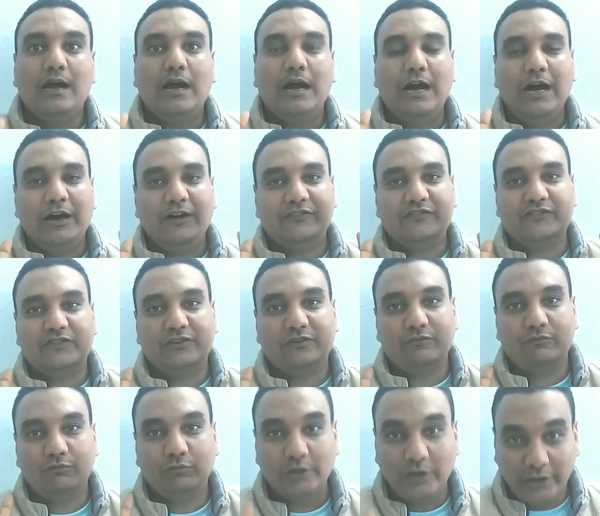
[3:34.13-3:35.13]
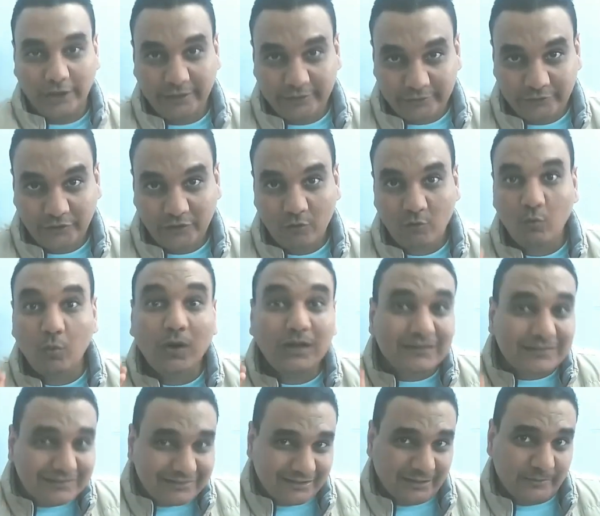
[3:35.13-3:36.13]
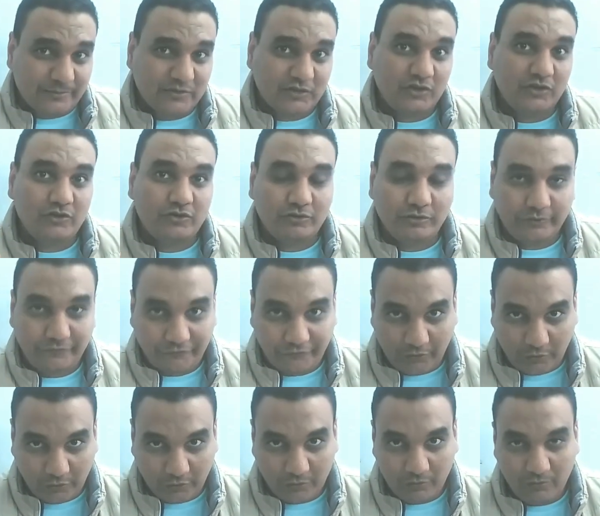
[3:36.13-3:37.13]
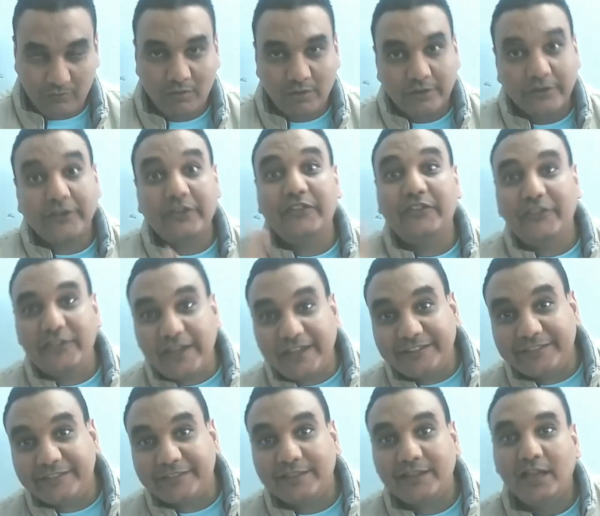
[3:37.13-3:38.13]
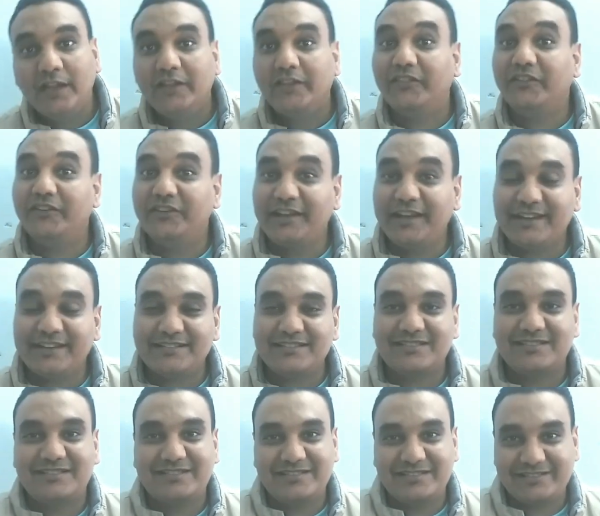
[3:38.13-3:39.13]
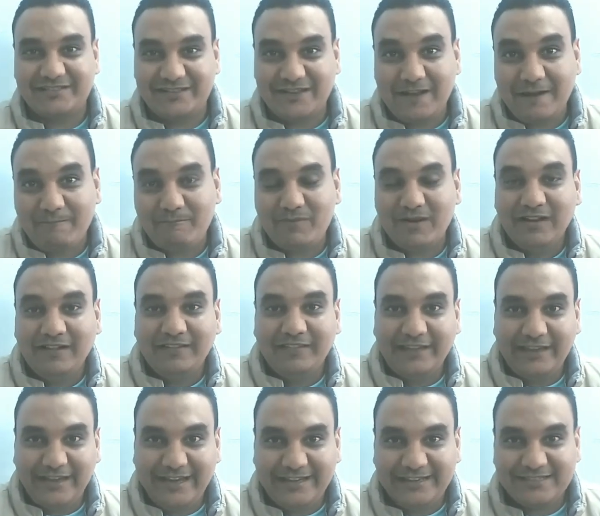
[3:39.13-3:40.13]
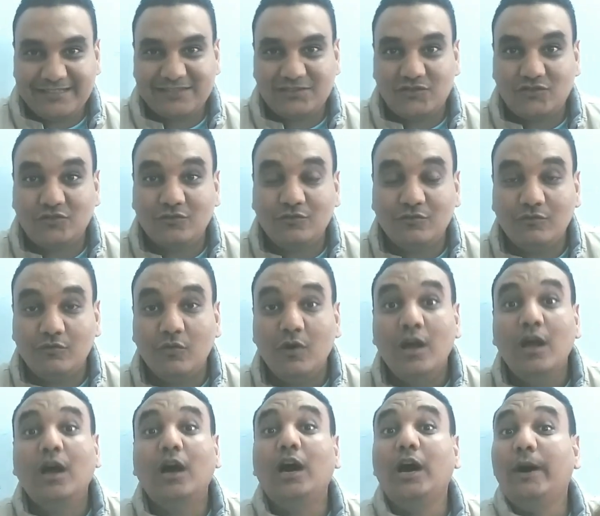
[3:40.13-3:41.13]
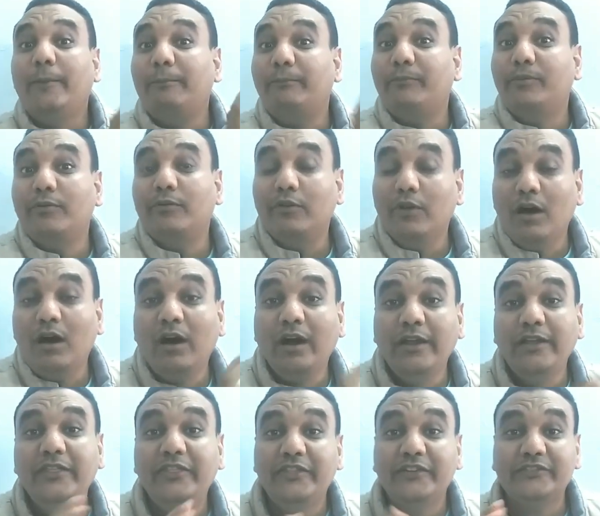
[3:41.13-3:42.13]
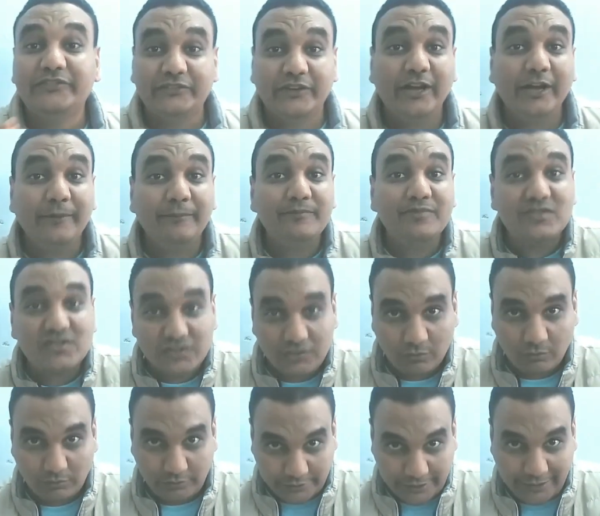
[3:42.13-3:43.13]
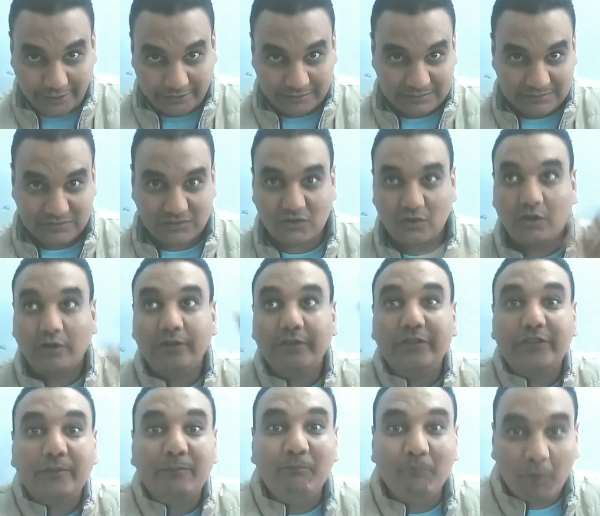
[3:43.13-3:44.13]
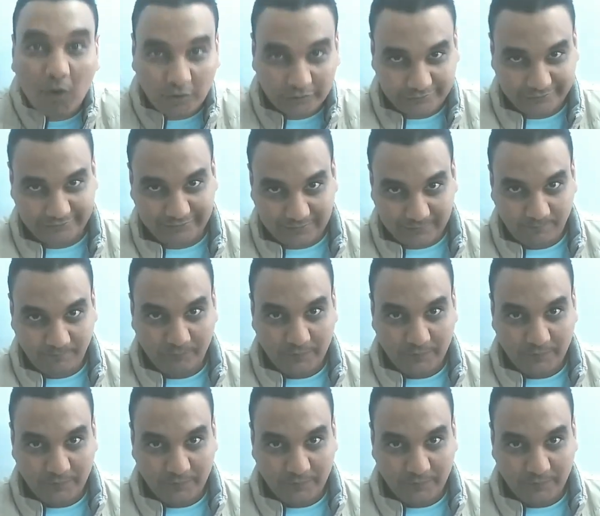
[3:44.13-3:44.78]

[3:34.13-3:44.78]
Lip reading: After learning what tips you should follow, then the next step is to apply the tips you learned on the model.